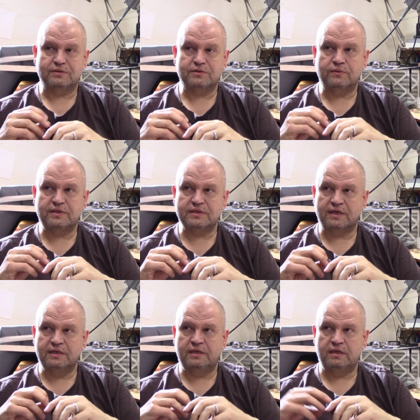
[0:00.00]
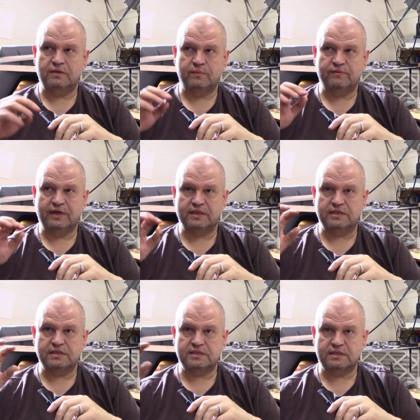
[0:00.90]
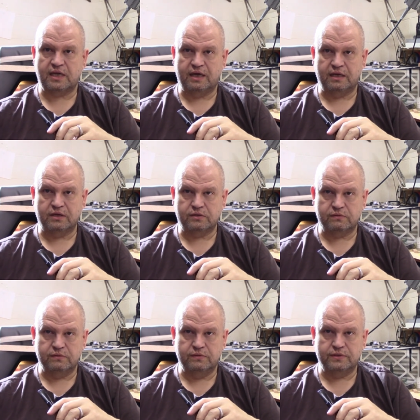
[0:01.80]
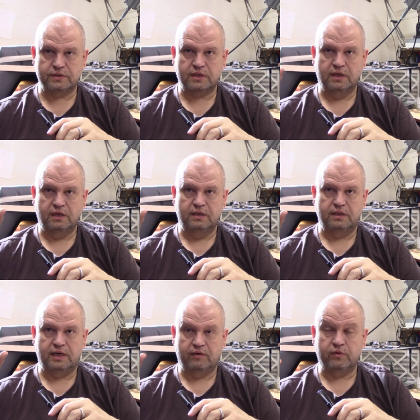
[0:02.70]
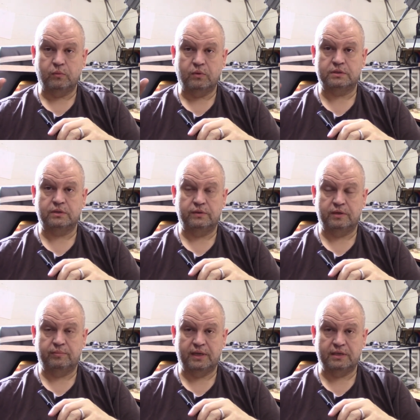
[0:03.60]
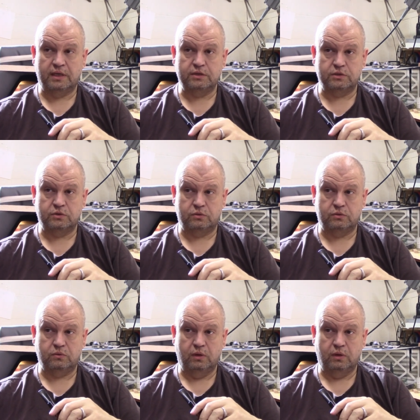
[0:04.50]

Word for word: So this idea that we've got this static truth that everyone is going to pay attention to.